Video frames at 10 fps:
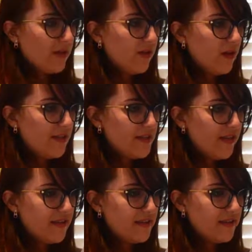clawed his
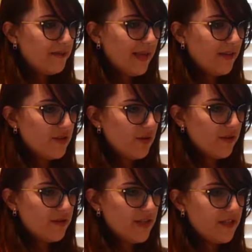hands into Malik's
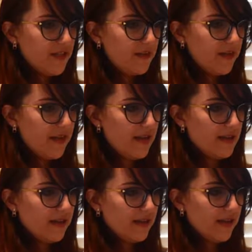shoulders as he began
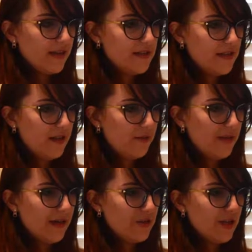to lick his now
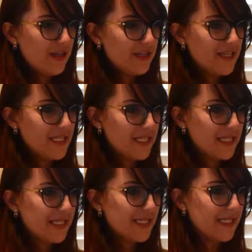bare chest. That's
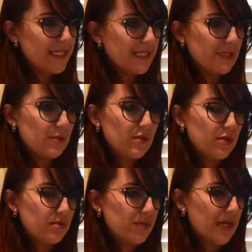disgusting. Who
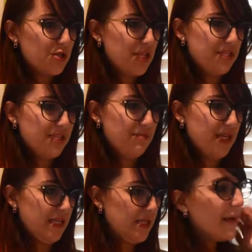knows where that chest has been?